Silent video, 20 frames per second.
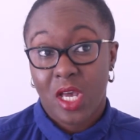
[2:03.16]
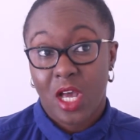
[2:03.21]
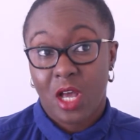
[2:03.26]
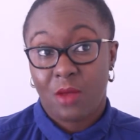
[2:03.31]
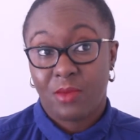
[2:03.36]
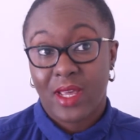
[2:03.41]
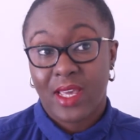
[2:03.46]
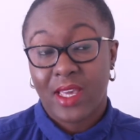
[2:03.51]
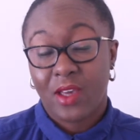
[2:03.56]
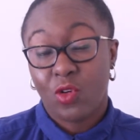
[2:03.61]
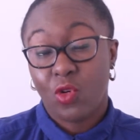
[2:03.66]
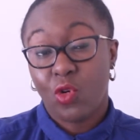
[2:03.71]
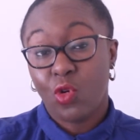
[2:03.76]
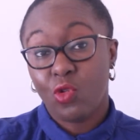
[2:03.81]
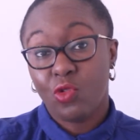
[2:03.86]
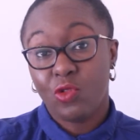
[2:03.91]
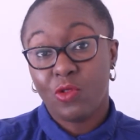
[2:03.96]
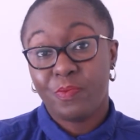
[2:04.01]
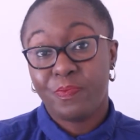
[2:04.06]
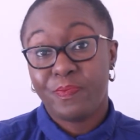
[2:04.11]
like a
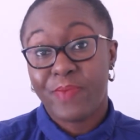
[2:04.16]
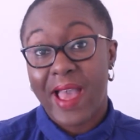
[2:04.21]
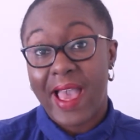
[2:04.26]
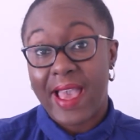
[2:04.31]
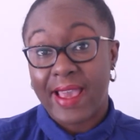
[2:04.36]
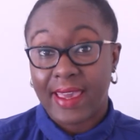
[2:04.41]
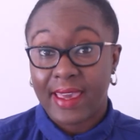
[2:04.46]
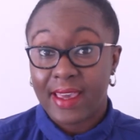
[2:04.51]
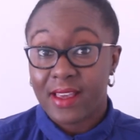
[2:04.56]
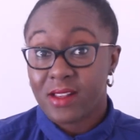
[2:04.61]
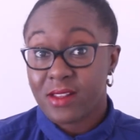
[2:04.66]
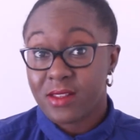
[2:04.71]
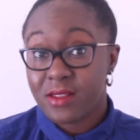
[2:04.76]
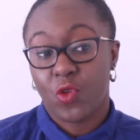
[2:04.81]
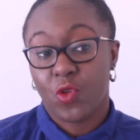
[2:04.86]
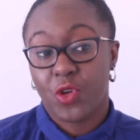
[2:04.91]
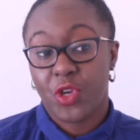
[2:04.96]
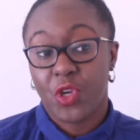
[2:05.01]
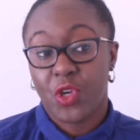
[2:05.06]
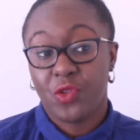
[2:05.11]
whole packet
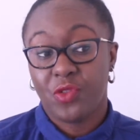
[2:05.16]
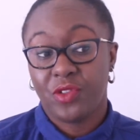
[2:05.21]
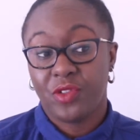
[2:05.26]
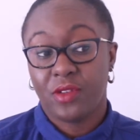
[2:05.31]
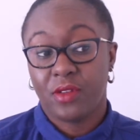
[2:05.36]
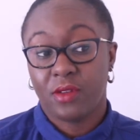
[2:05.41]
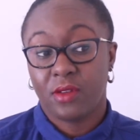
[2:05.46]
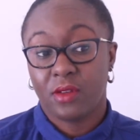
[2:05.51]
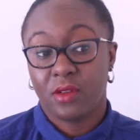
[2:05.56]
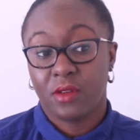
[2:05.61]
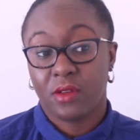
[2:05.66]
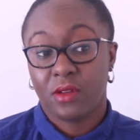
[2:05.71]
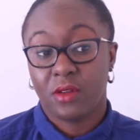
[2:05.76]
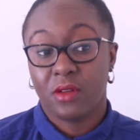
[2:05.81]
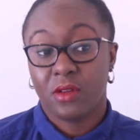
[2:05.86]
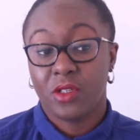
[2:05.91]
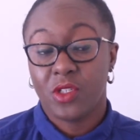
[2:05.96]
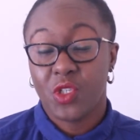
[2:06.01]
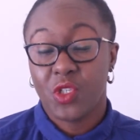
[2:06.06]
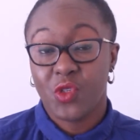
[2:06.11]
for you
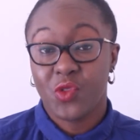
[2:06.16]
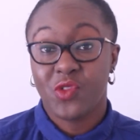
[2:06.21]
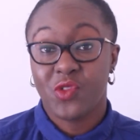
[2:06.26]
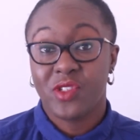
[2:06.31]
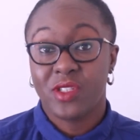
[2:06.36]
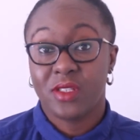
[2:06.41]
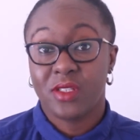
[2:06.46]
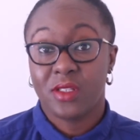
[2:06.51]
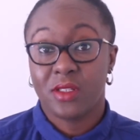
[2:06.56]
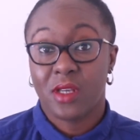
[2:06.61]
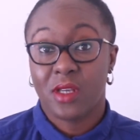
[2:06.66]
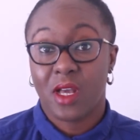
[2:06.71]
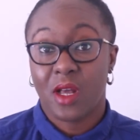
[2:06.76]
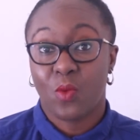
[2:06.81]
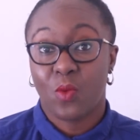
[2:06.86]
to use